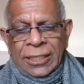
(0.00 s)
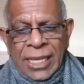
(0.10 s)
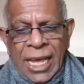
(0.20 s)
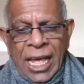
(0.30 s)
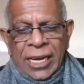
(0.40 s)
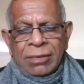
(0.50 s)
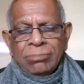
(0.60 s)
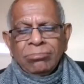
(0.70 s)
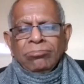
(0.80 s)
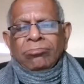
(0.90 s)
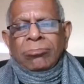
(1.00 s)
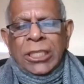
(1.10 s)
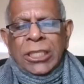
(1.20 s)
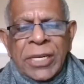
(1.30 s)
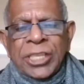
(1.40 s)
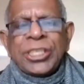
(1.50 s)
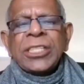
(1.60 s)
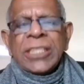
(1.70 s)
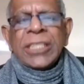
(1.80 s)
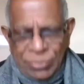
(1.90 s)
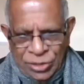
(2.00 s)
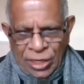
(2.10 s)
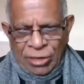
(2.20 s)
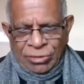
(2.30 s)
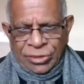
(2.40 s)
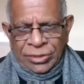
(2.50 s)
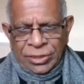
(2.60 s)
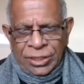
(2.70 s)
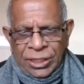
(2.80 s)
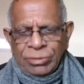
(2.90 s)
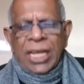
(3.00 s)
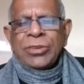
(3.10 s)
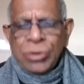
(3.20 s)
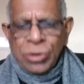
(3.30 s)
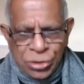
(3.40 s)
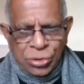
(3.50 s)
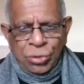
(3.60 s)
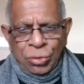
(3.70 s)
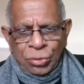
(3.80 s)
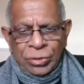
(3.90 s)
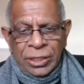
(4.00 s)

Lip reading: they are diminishing themselves. No, that's not true.